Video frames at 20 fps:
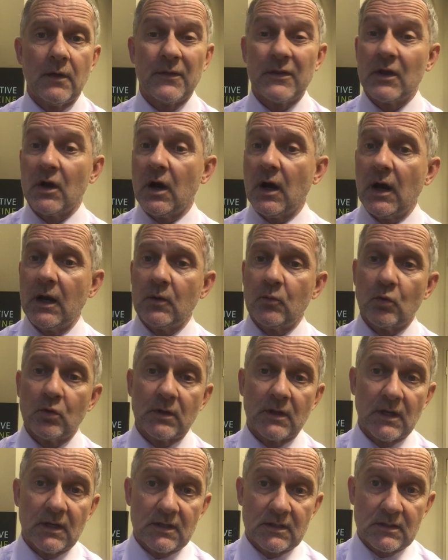The iron
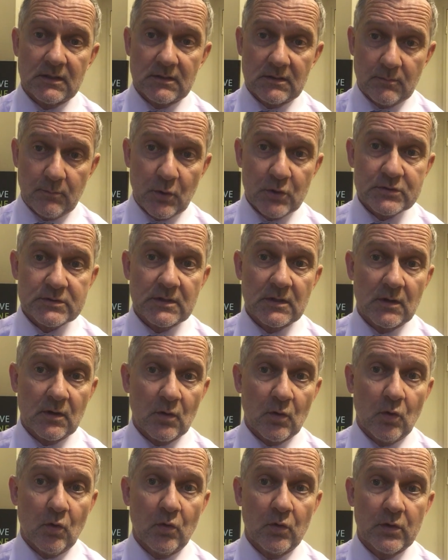would get deposited in
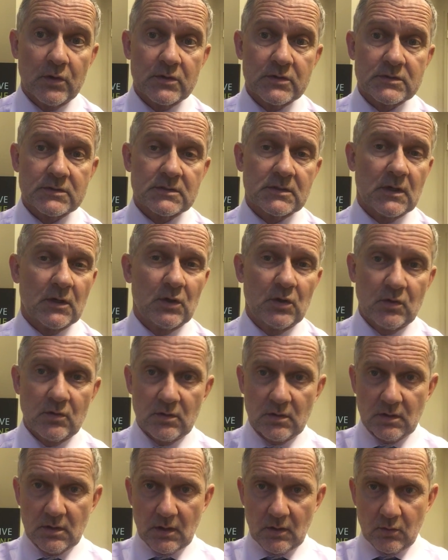organs, so
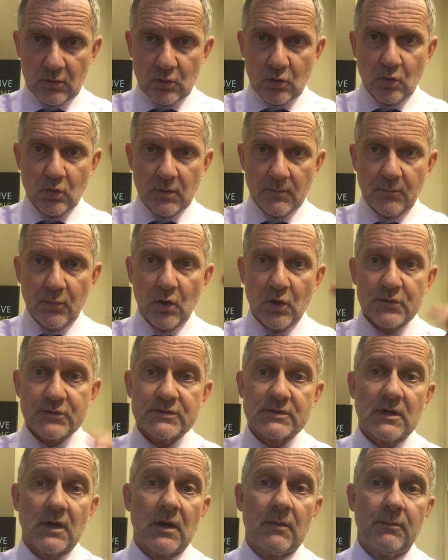they were called the
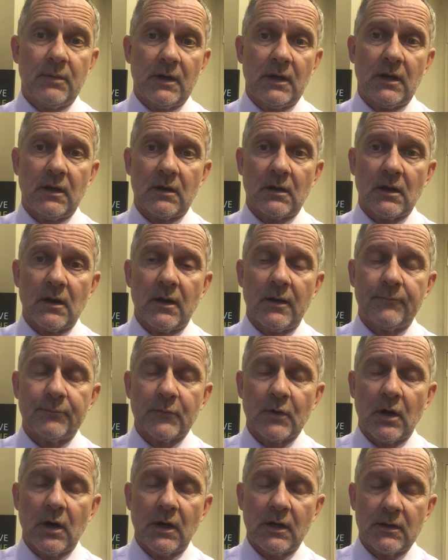bronze diabetic.
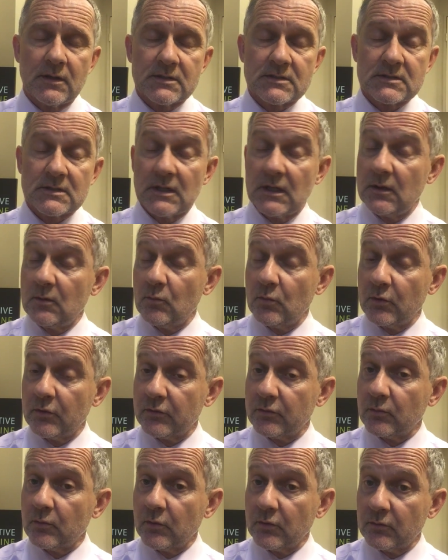Iron in the skin
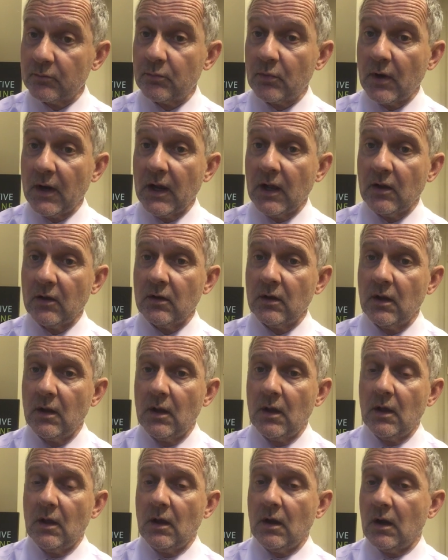was brown.
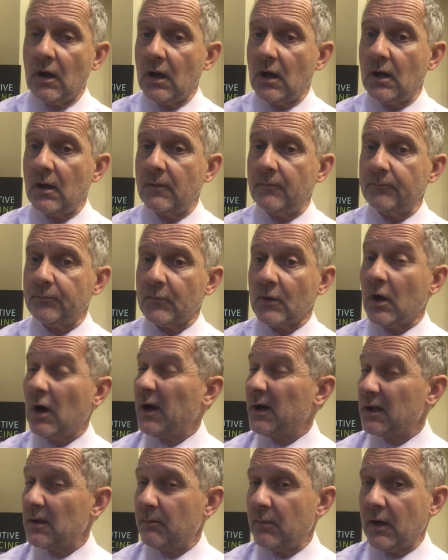
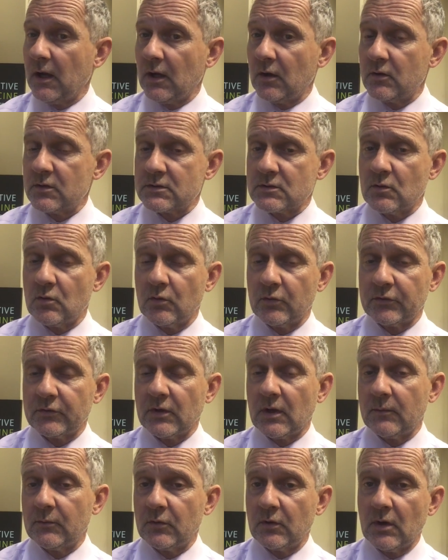Iron in the pancreas caused
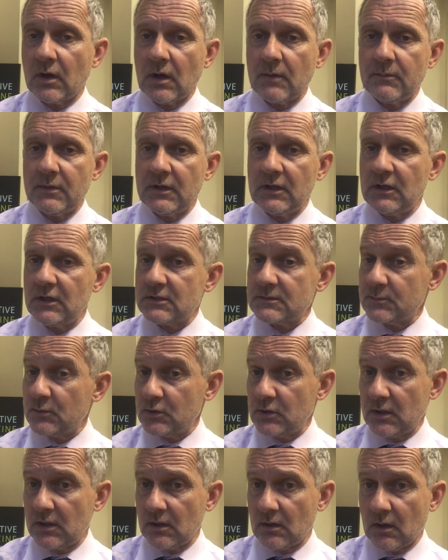type 2 diabetes,
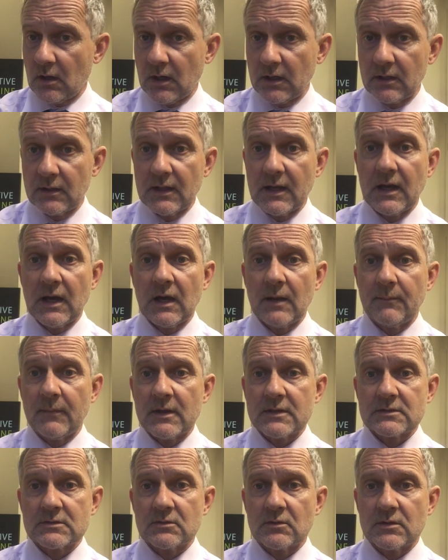but you get iron in the heart
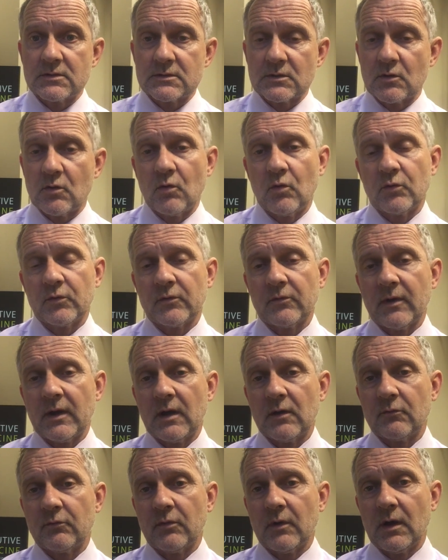muscle as a cause of
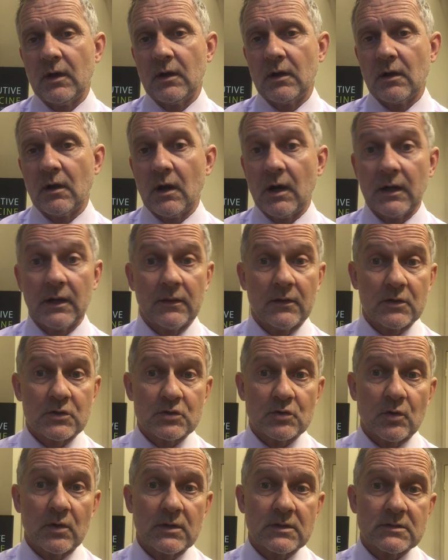heart failure, iron in the
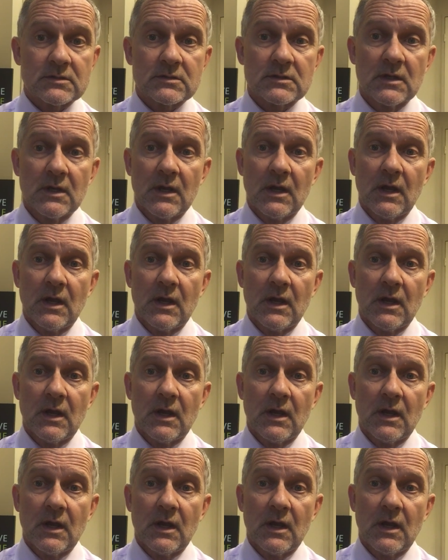joints.